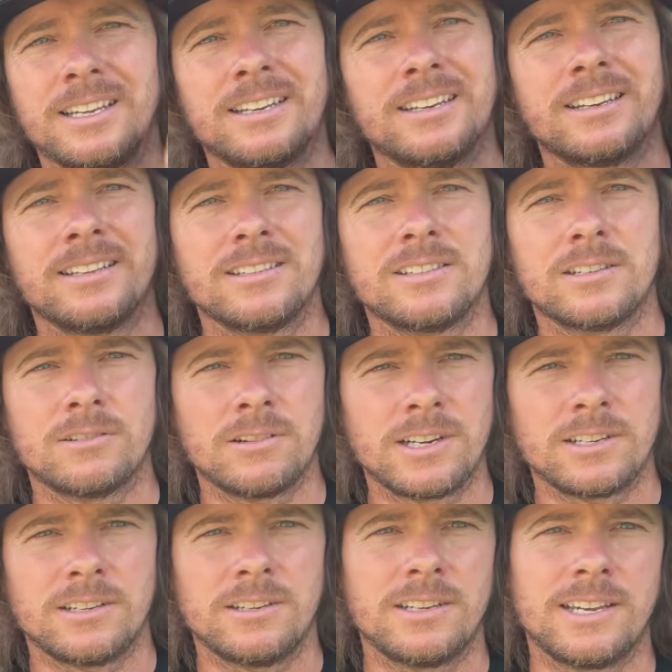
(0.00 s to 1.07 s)
into
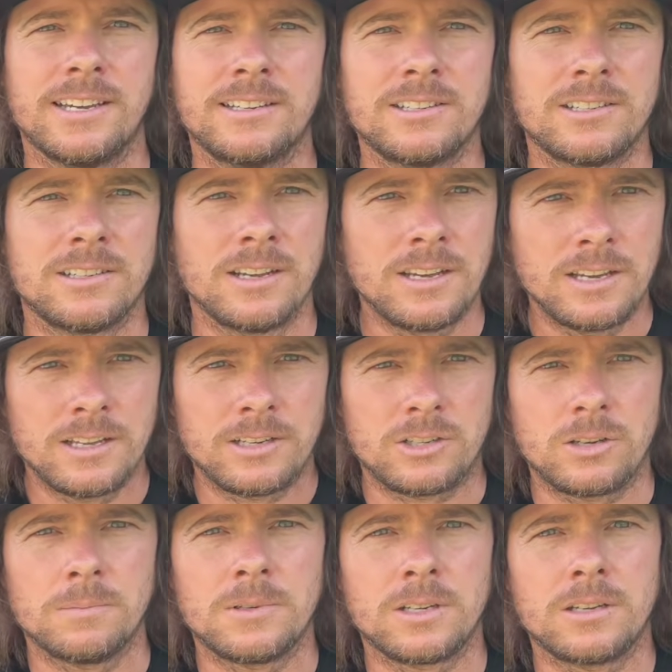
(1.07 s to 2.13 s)
consideration. You can't just
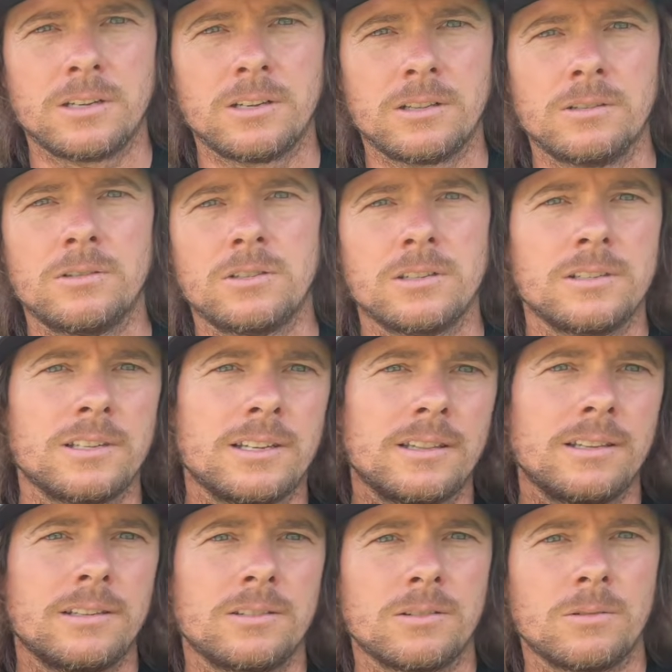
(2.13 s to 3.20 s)
jump to conclusions that
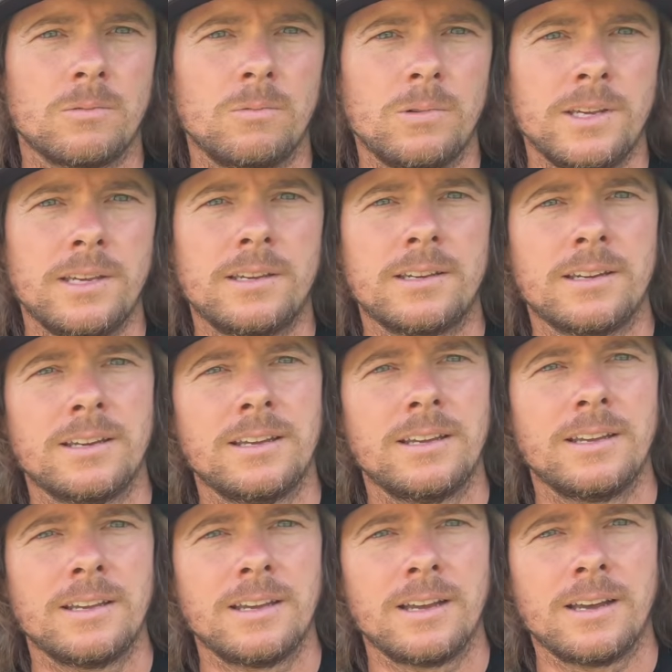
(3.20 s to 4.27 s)
these are weak,
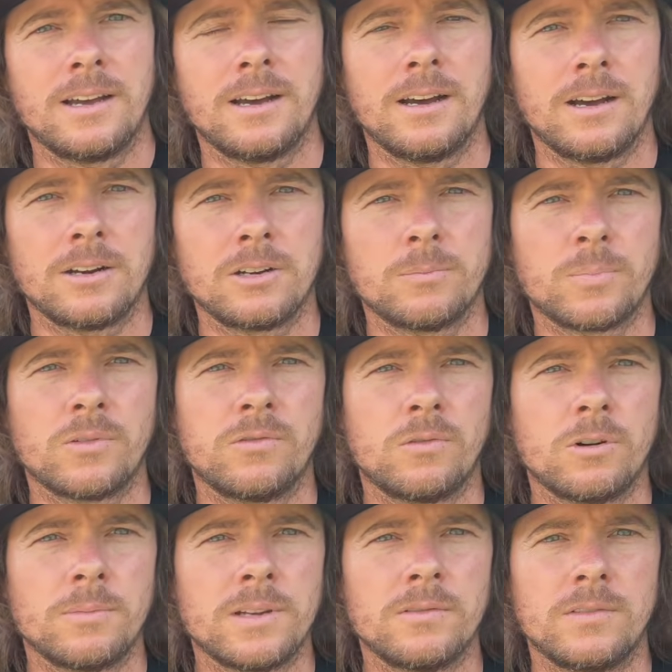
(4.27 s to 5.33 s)

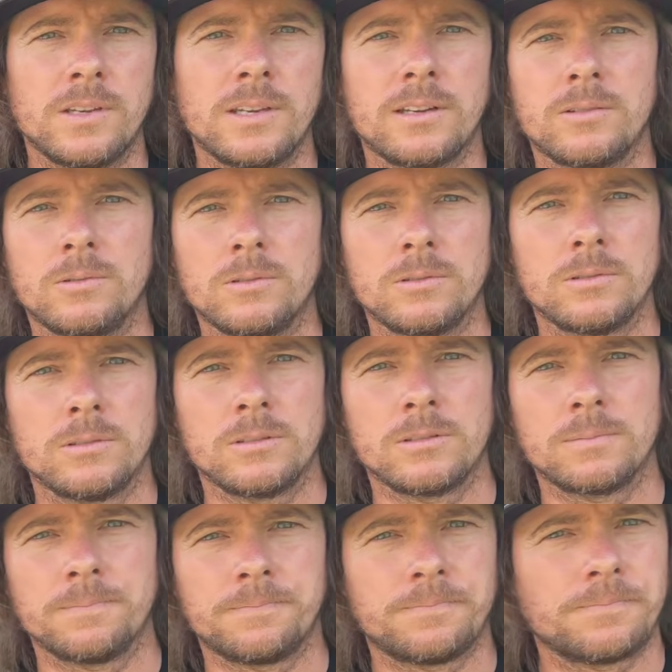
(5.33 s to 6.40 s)
underperforming vehicles.
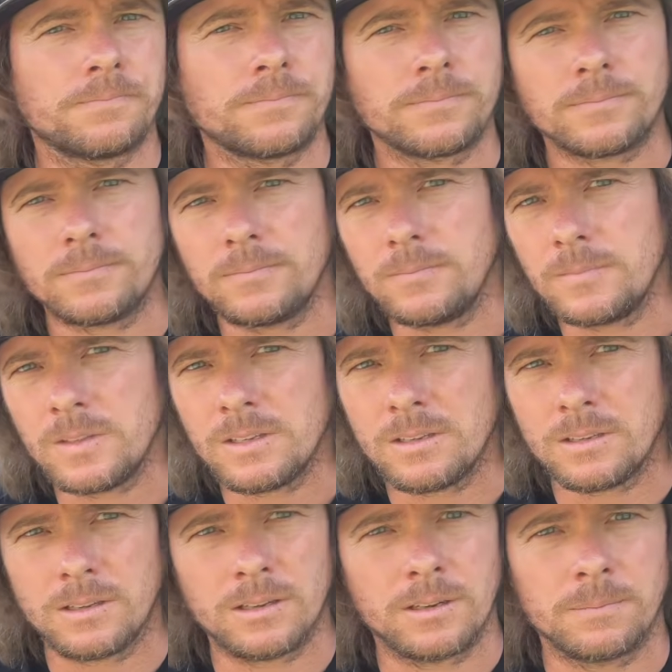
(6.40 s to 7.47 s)

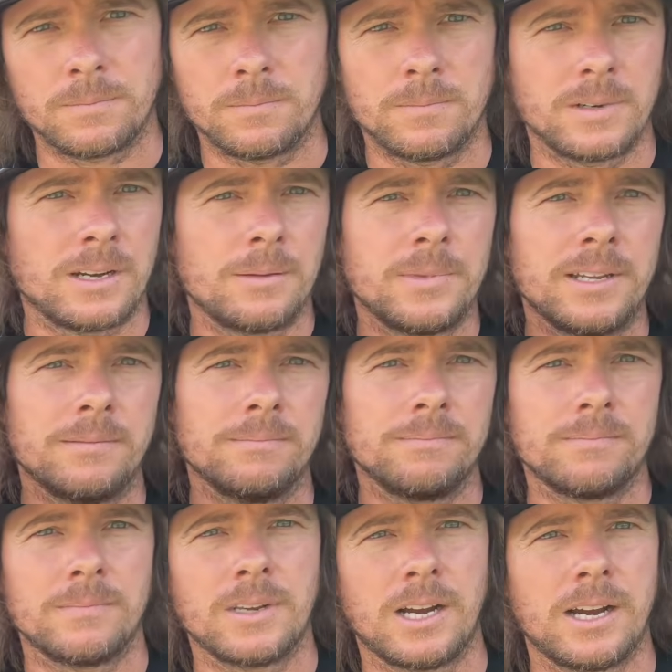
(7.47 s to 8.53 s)
I mean,
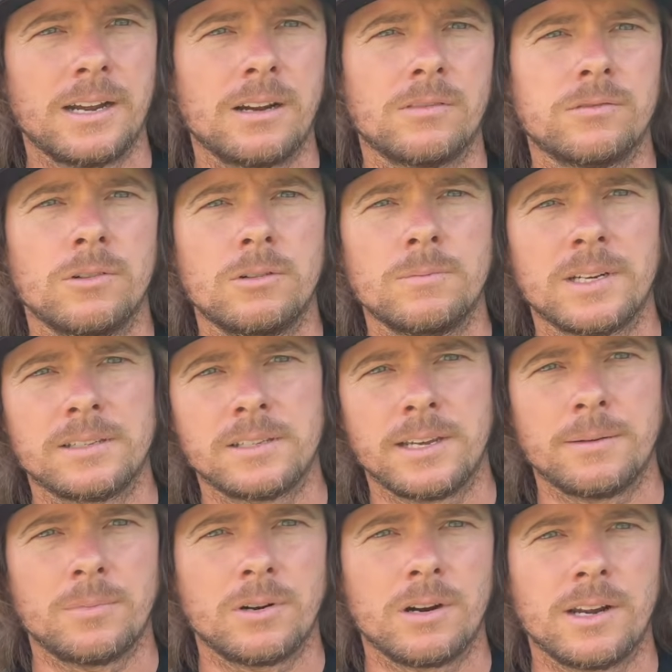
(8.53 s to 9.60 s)
I off-road my
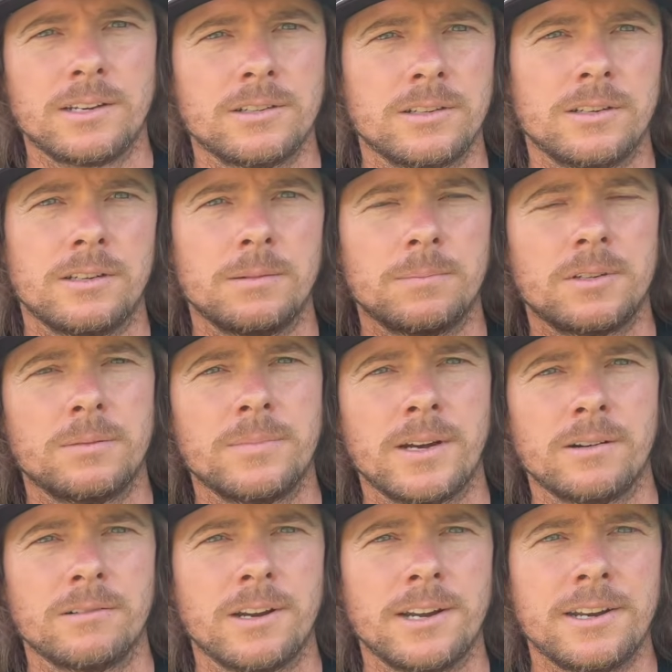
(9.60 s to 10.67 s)
SAMBAR. I took it up to
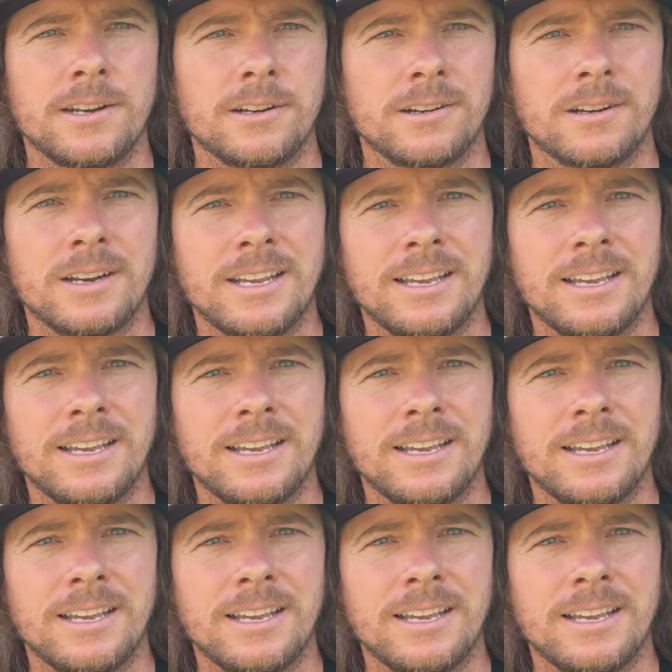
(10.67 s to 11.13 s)
Mount Rainier,